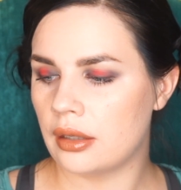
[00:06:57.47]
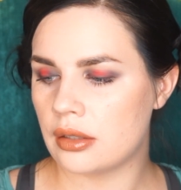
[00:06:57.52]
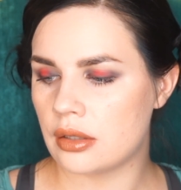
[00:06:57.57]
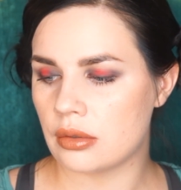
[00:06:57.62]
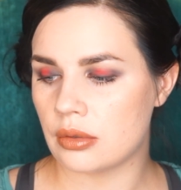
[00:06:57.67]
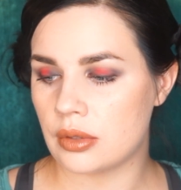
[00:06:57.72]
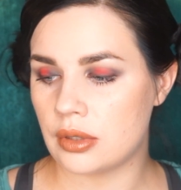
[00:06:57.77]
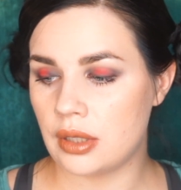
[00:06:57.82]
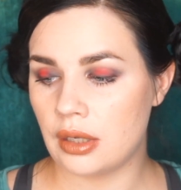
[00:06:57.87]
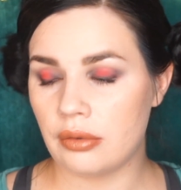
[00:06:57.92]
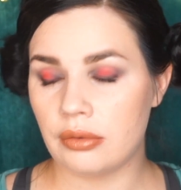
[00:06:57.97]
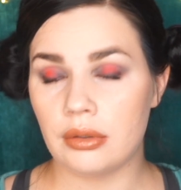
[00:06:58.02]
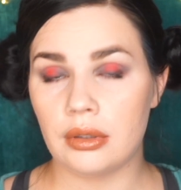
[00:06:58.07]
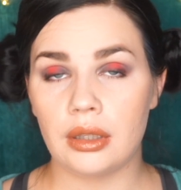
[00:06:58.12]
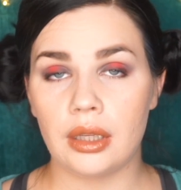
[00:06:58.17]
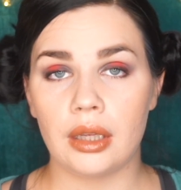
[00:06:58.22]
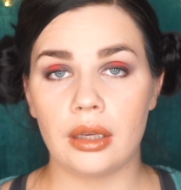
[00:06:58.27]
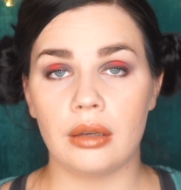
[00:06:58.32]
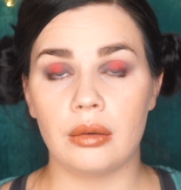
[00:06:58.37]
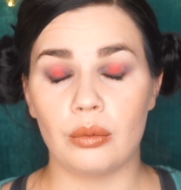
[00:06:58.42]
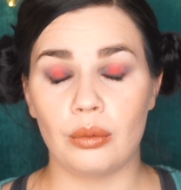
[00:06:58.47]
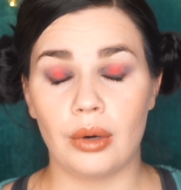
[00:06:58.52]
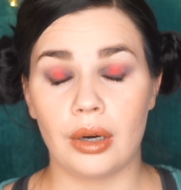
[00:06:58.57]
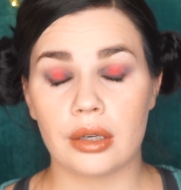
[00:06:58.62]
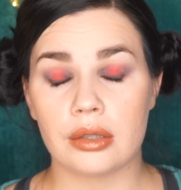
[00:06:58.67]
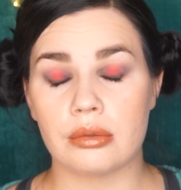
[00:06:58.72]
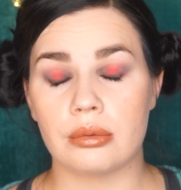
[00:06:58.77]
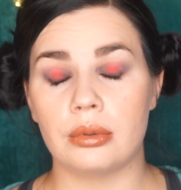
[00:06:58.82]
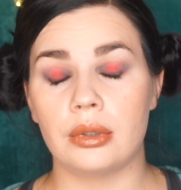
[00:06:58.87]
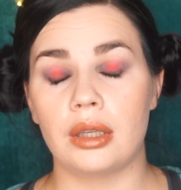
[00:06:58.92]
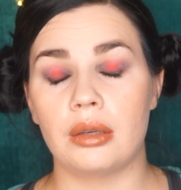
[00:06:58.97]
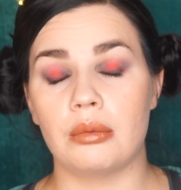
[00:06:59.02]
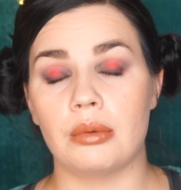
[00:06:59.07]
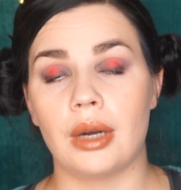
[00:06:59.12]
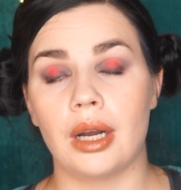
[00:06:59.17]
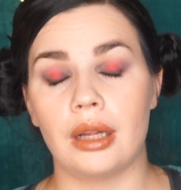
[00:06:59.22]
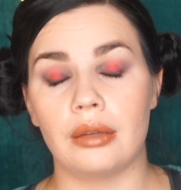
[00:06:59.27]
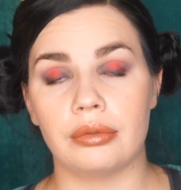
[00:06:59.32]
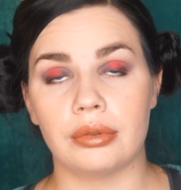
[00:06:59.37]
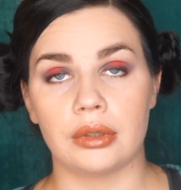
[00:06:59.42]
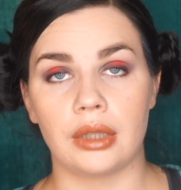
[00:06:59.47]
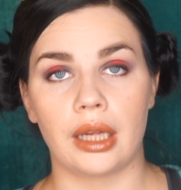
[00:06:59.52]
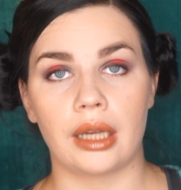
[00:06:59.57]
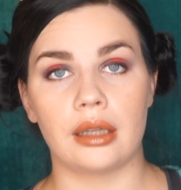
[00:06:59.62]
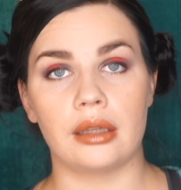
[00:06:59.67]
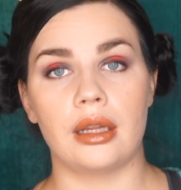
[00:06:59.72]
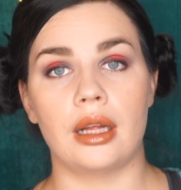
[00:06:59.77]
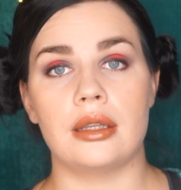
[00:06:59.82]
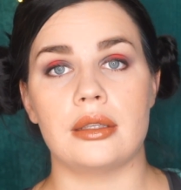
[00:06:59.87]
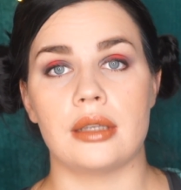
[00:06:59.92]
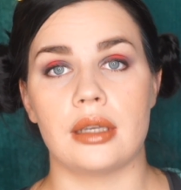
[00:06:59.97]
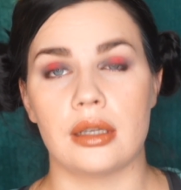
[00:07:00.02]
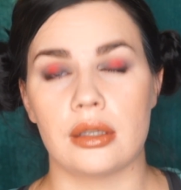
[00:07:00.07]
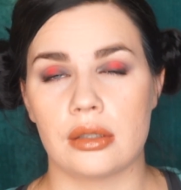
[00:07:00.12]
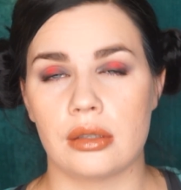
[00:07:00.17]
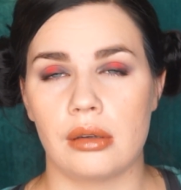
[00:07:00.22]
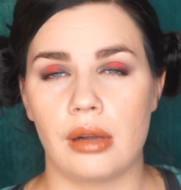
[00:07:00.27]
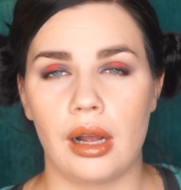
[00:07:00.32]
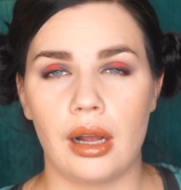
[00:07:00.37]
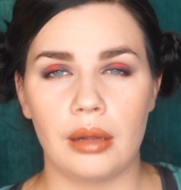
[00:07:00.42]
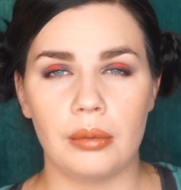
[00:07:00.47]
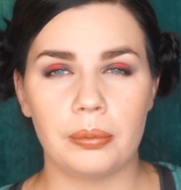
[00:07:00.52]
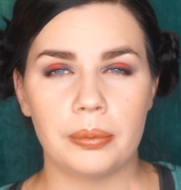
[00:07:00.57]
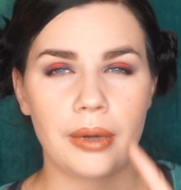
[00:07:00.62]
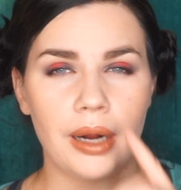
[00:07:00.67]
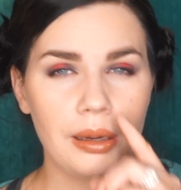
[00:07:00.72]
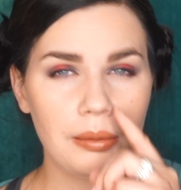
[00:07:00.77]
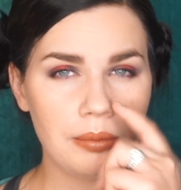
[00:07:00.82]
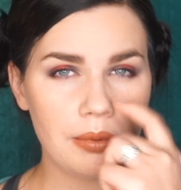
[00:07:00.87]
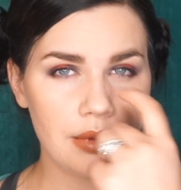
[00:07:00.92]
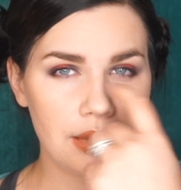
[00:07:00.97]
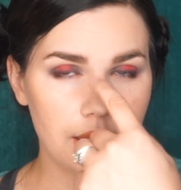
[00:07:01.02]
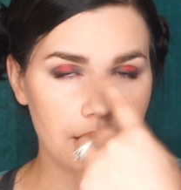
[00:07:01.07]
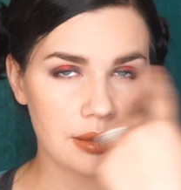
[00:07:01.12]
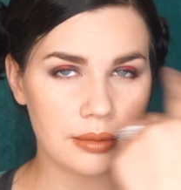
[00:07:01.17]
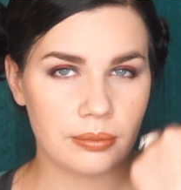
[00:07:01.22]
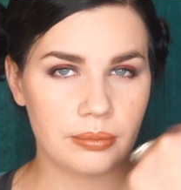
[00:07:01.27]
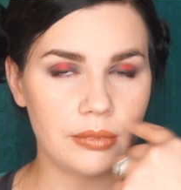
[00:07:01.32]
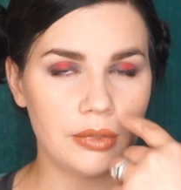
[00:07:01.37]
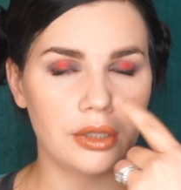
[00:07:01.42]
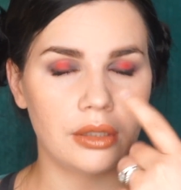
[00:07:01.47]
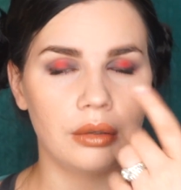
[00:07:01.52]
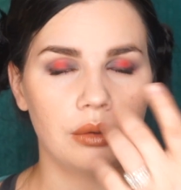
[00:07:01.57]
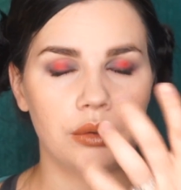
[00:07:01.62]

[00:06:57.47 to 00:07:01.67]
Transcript: So it definitely works really well for like cleansing. So I'll probably, you know,